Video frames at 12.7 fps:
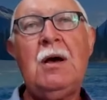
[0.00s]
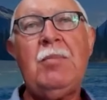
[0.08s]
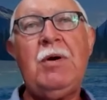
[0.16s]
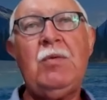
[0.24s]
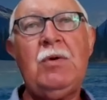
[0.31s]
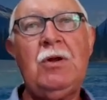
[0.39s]

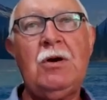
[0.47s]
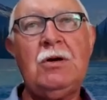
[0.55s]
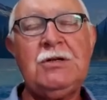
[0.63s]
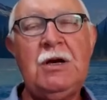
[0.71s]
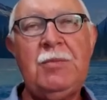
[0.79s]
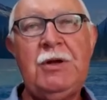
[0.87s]
but we'll
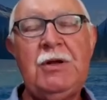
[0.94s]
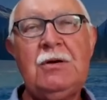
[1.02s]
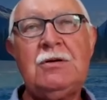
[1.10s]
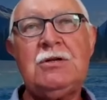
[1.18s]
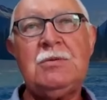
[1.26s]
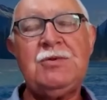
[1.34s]
also be
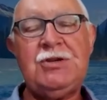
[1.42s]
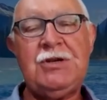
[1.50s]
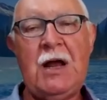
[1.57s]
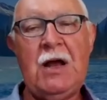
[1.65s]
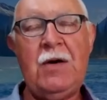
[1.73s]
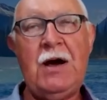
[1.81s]
doing some
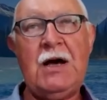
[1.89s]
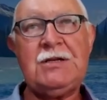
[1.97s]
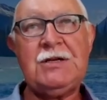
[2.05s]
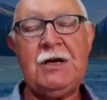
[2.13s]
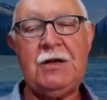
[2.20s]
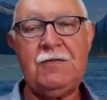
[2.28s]
shallow
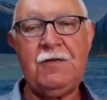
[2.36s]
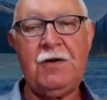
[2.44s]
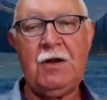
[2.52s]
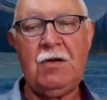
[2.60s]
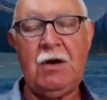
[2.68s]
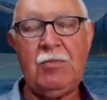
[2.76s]
RC to
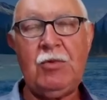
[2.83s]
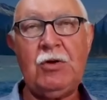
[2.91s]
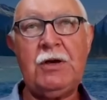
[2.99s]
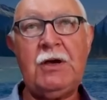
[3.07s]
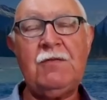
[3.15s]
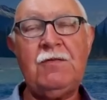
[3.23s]
follow up
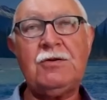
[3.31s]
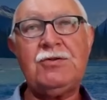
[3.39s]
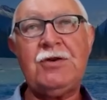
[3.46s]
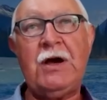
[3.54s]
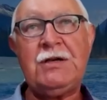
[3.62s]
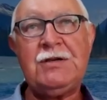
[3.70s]
looking for
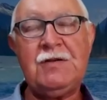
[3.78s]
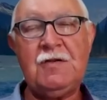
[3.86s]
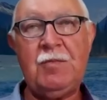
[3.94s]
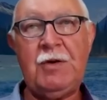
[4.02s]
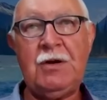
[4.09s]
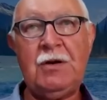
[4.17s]
traces
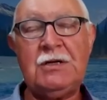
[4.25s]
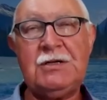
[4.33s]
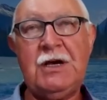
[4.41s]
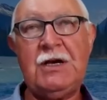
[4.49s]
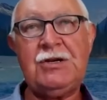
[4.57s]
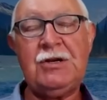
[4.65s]
of
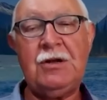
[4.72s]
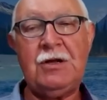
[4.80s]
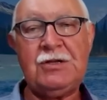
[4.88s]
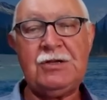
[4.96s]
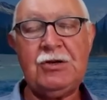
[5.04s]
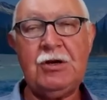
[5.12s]
mineralization
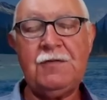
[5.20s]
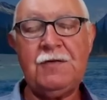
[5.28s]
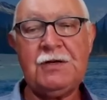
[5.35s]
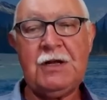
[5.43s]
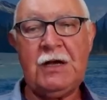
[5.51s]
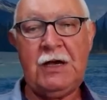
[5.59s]
at
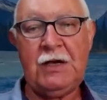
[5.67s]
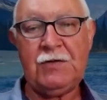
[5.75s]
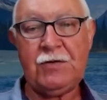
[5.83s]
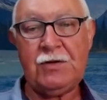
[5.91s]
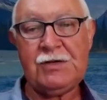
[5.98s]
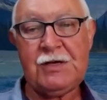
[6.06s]
surface leaking
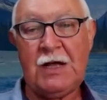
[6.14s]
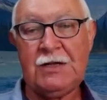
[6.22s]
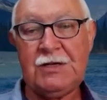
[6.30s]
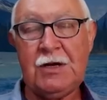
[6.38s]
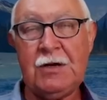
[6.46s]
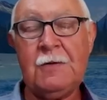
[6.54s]
through the
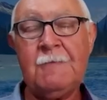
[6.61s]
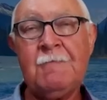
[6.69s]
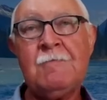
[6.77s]
sandstone